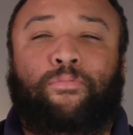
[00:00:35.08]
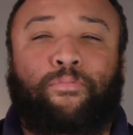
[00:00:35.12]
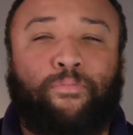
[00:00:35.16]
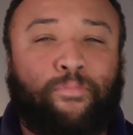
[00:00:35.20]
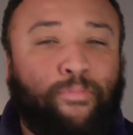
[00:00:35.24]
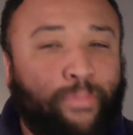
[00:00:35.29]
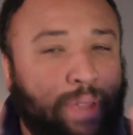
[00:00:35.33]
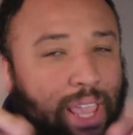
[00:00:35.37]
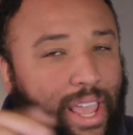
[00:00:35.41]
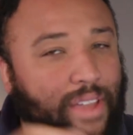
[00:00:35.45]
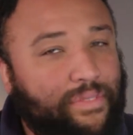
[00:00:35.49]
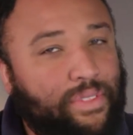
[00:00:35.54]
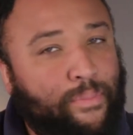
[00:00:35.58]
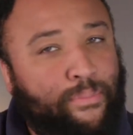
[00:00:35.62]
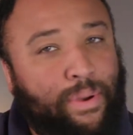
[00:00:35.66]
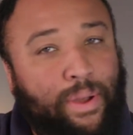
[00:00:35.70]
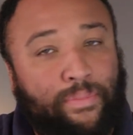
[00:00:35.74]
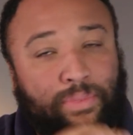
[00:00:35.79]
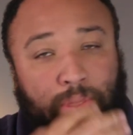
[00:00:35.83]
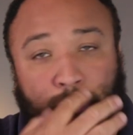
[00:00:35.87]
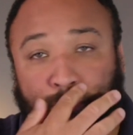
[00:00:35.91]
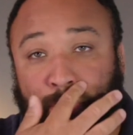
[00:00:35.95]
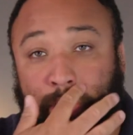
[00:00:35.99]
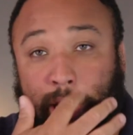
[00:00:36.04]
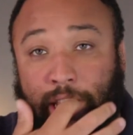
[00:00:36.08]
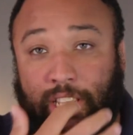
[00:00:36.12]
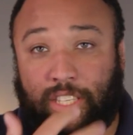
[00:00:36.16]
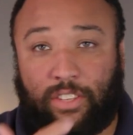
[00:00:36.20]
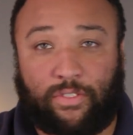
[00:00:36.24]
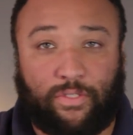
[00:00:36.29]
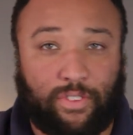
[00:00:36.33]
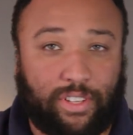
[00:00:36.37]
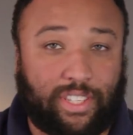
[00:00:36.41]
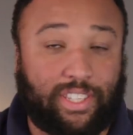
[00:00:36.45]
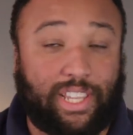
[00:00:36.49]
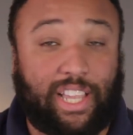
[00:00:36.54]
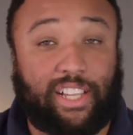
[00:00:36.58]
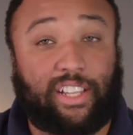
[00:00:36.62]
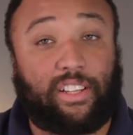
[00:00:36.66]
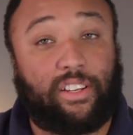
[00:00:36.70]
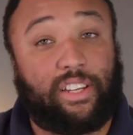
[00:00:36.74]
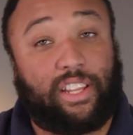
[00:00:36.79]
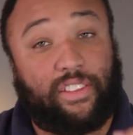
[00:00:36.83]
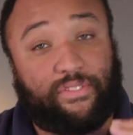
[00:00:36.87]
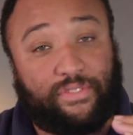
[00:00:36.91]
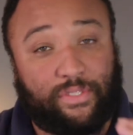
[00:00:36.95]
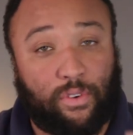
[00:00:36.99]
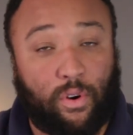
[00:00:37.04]
May have to pump the brakes for a second.
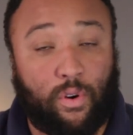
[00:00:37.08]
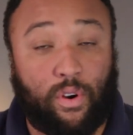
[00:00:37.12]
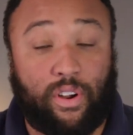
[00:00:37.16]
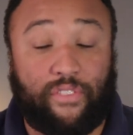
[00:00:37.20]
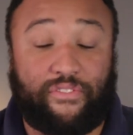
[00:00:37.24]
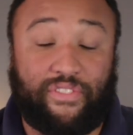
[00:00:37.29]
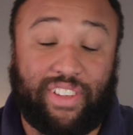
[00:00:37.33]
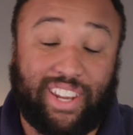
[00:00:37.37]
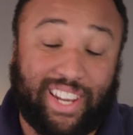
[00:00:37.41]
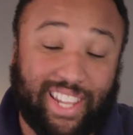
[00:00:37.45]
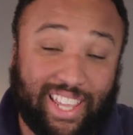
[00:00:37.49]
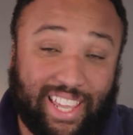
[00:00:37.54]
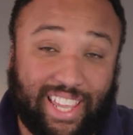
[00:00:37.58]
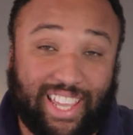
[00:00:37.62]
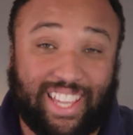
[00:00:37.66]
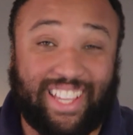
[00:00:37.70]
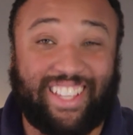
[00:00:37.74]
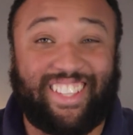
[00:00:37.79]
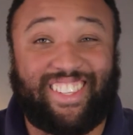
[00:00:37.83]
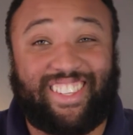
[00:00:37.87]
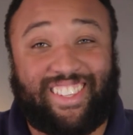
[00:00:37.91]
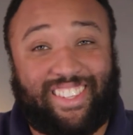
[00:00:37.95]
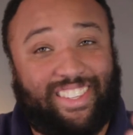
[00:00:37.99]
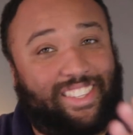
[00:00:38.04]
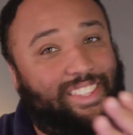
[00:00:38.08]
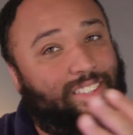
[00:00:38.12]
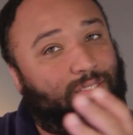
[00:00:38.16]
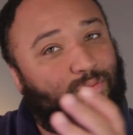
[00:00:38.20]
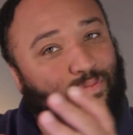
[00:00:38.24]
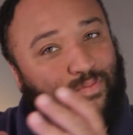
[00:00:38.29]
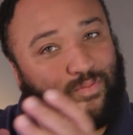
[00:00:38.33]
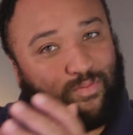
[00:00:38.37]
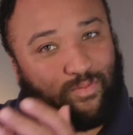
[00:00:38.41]
If it is,